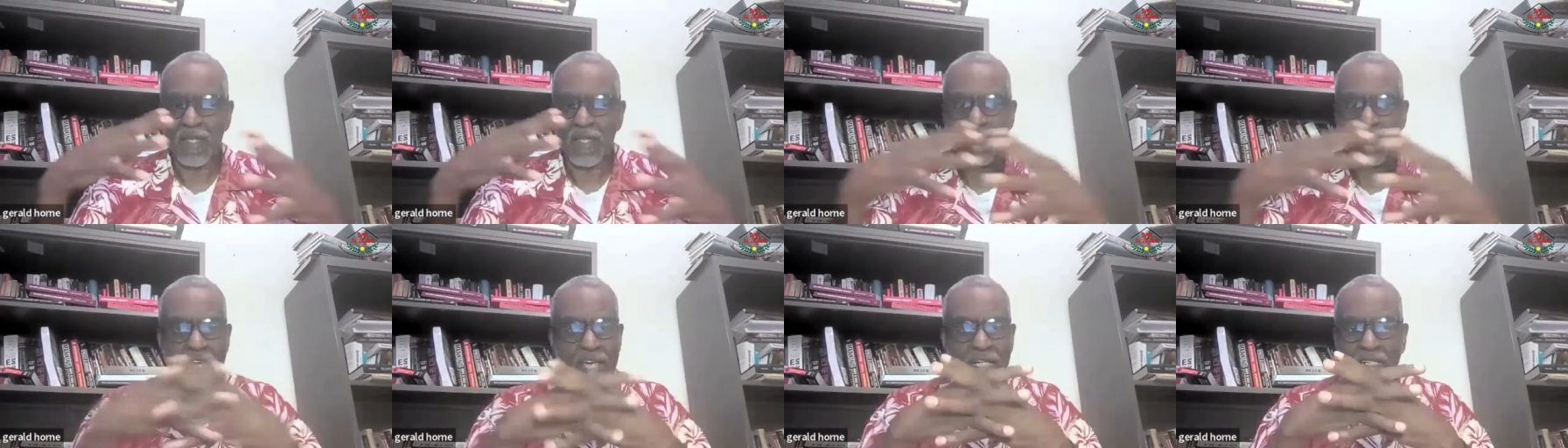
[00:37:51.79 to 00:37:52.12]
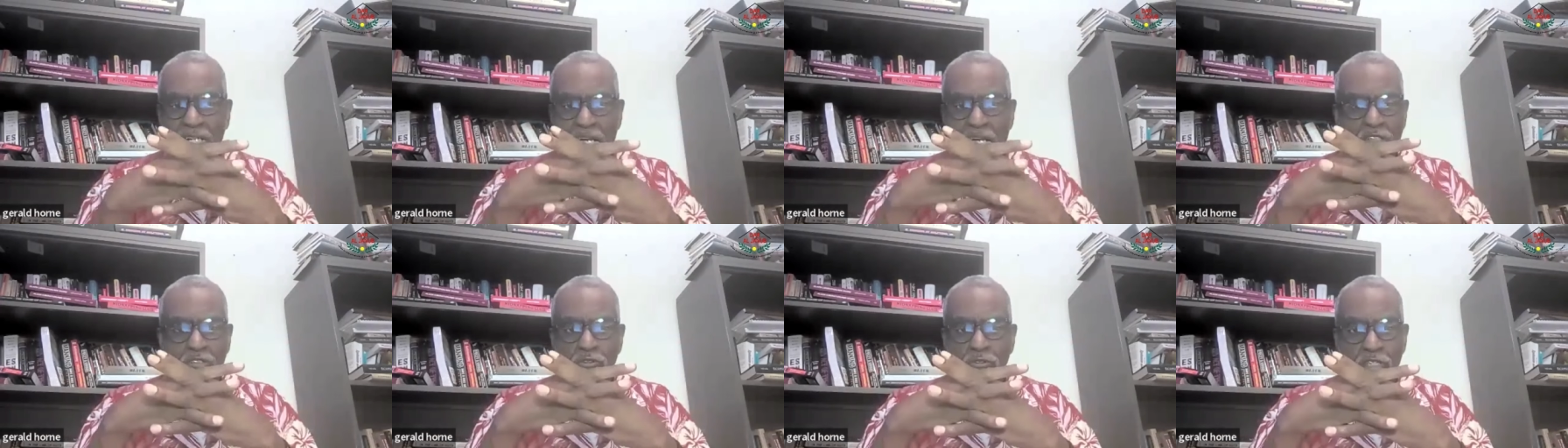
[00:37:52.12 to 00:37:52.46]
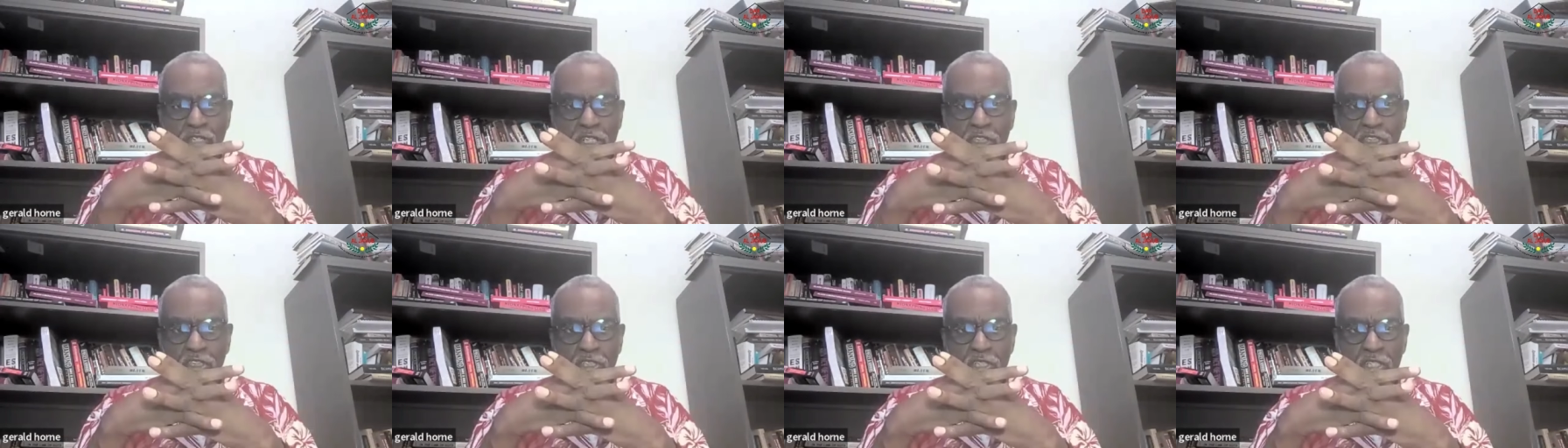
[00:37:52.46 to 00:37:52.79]
That
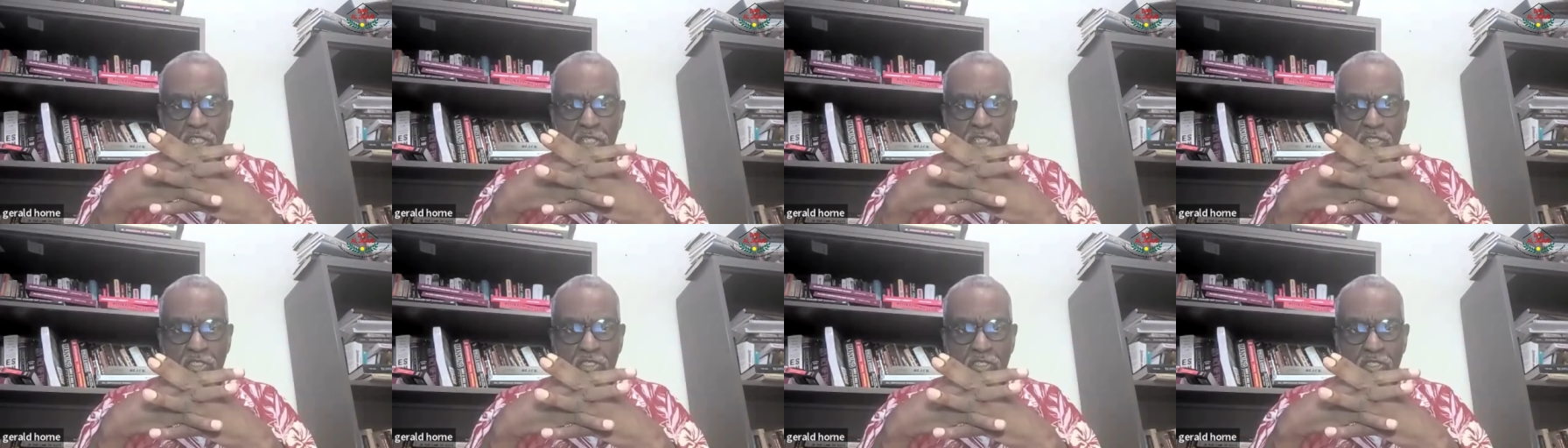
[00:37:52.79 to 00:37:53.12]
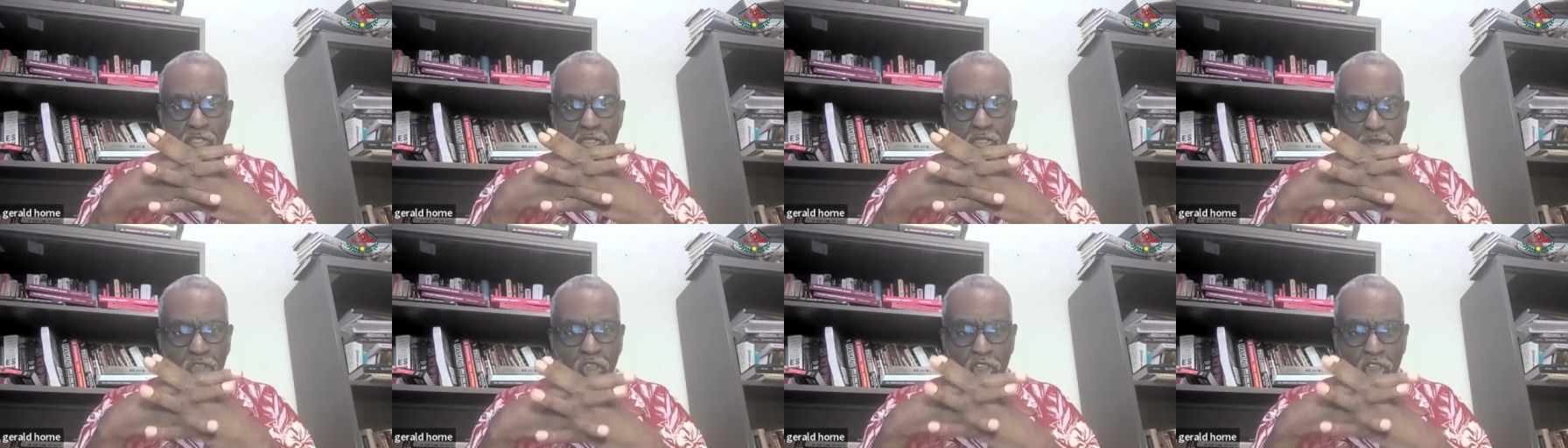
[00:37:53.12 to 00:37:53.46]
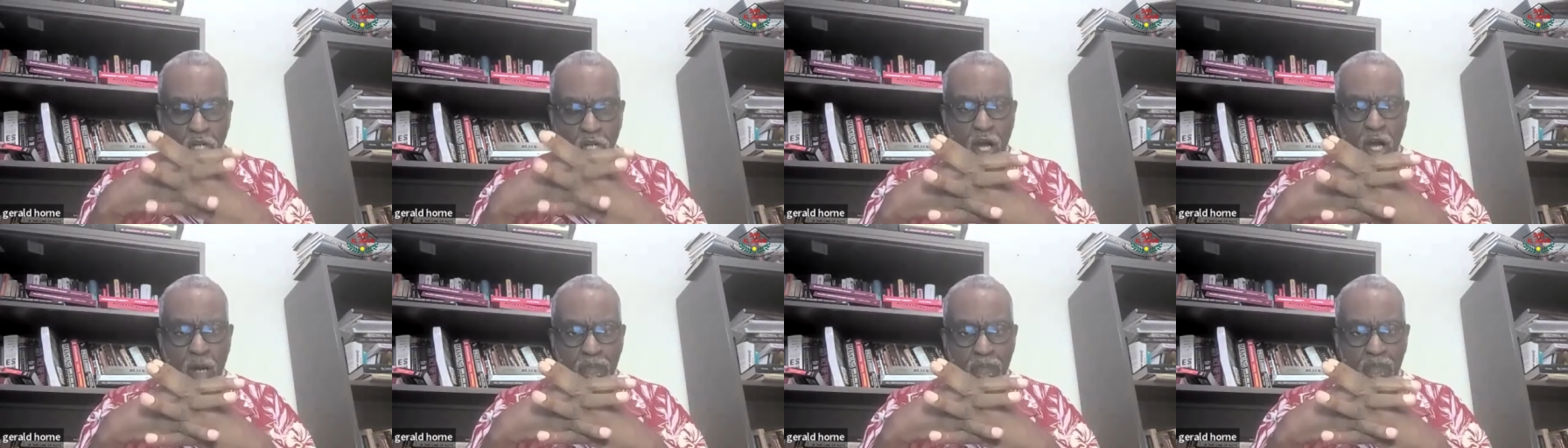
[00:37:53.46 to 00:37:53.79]
contradiction is too
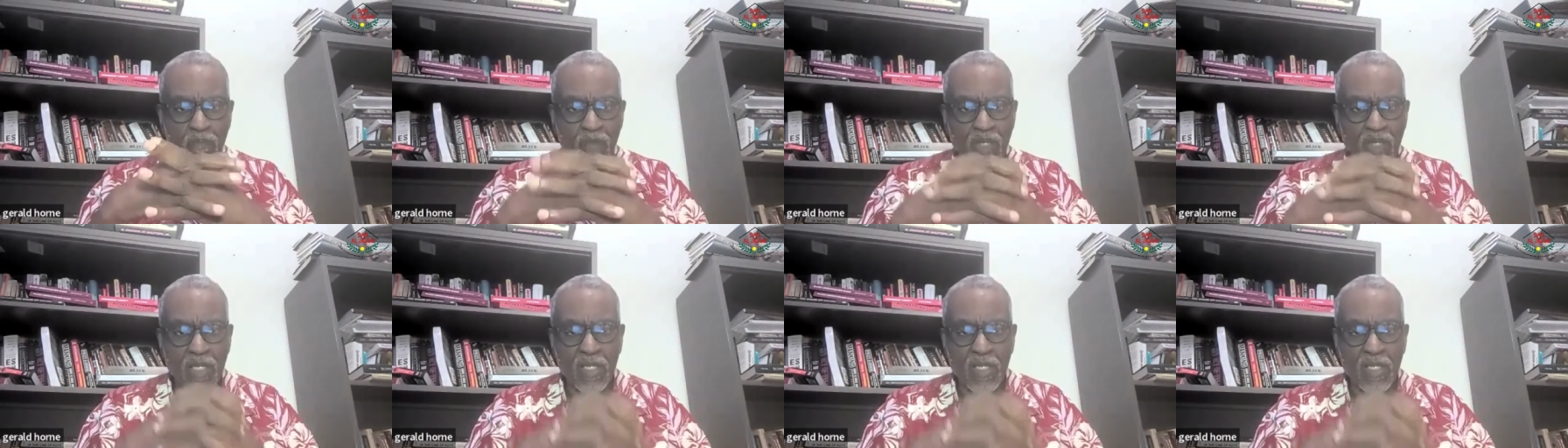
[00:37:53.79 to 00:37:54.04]
sharp.